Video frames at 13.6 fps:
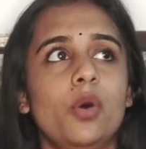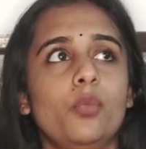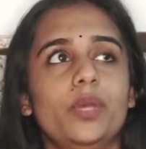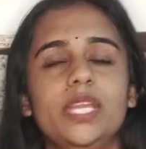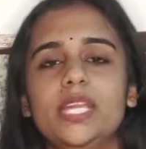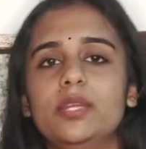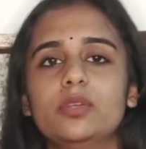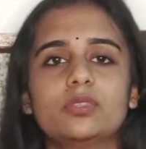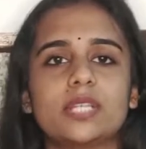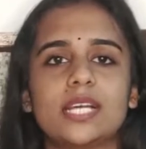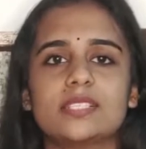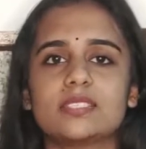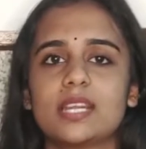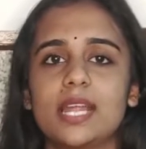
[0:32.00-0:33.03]
we need to
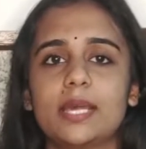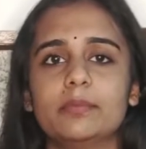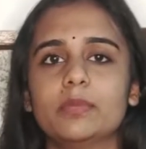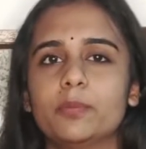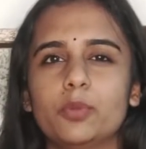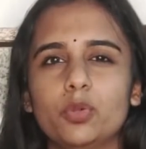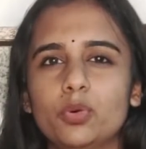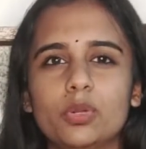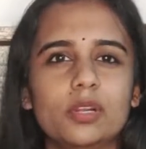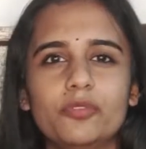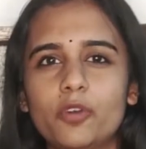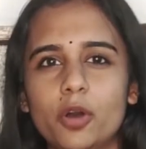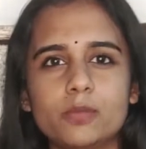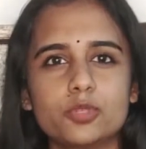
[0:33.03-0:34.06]
transcribe the plural
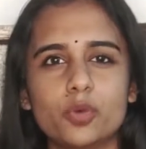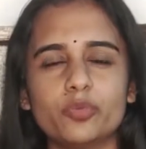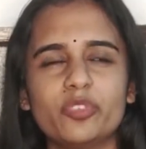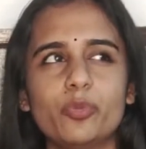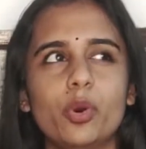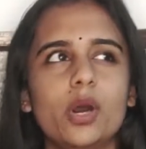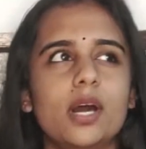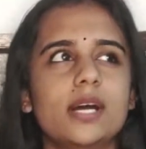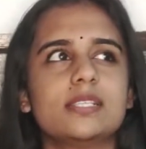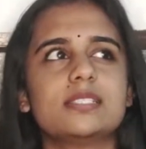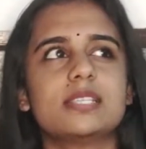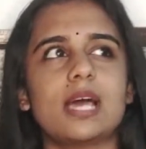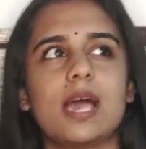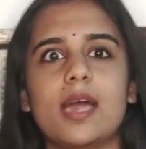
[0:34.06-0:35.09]
forms of the
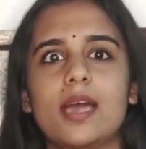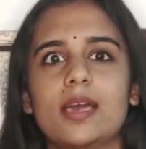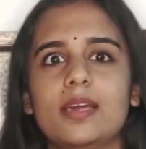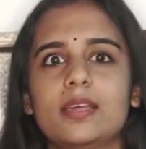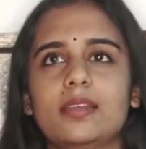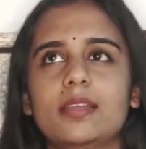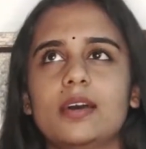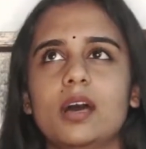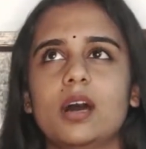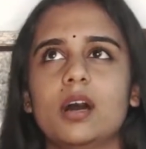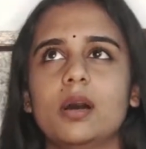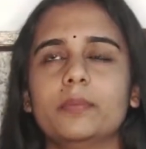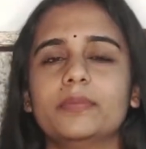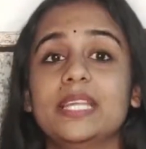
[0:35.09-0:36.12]
words and
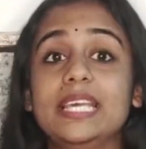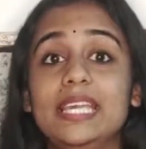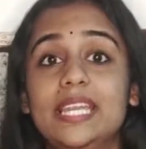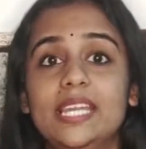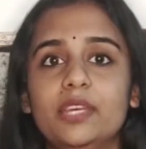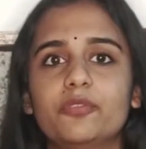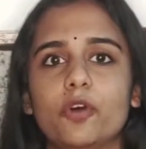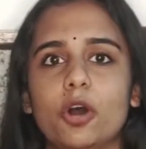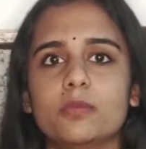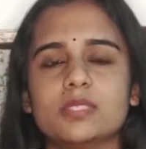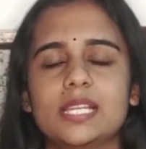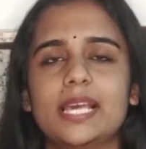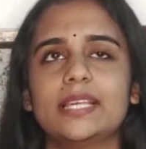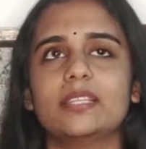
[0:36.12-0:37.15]
the ed
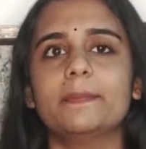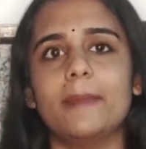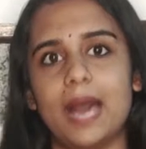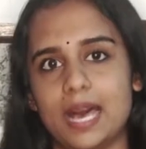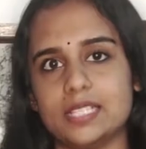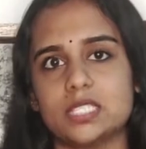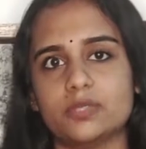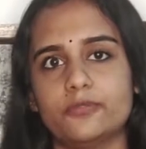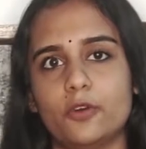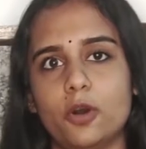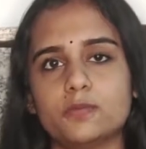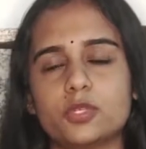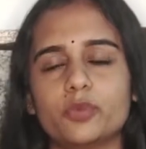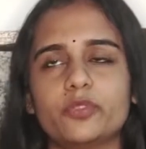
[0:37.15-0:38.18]
forms, like the past
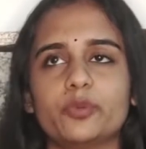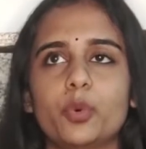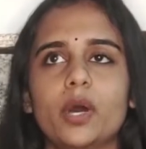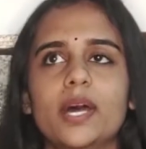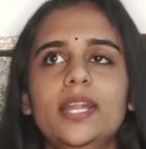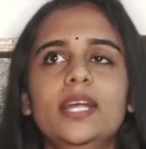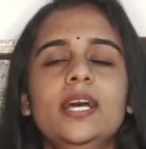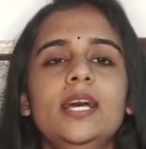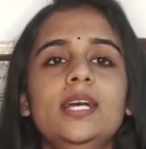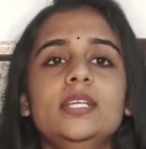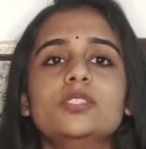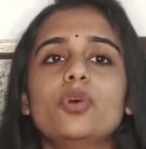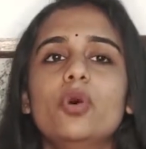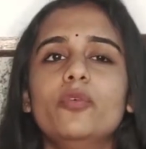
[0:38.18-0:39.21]
forms of the word.
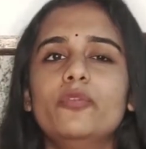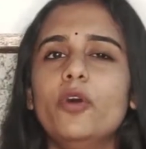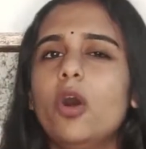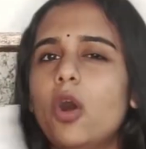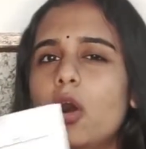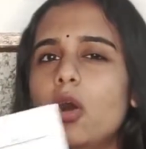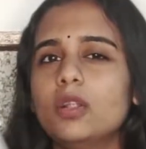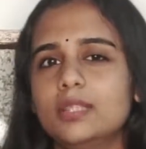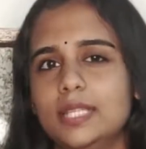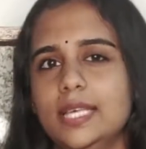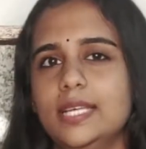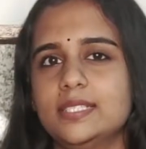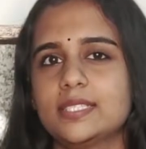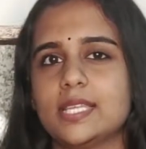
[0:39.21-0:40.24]
So for all
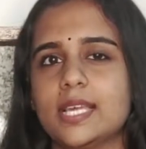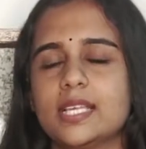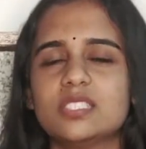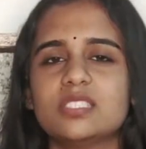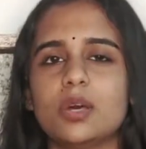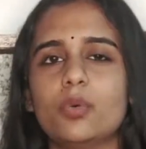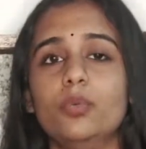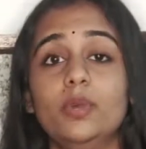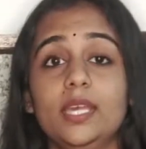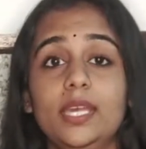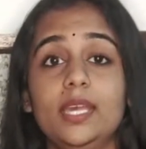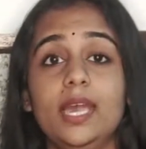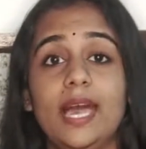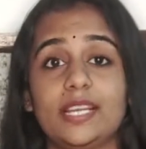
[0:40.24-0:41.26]
these things
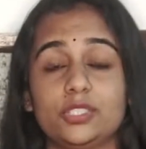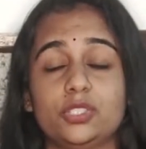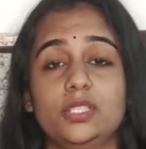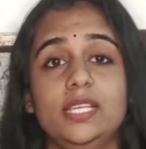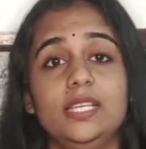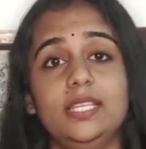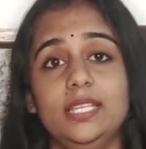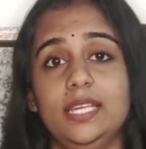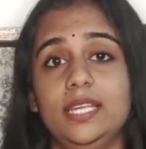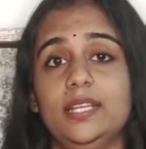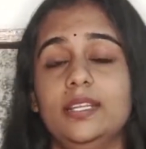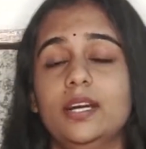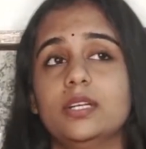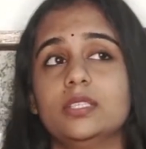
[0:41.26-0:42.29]
we actually need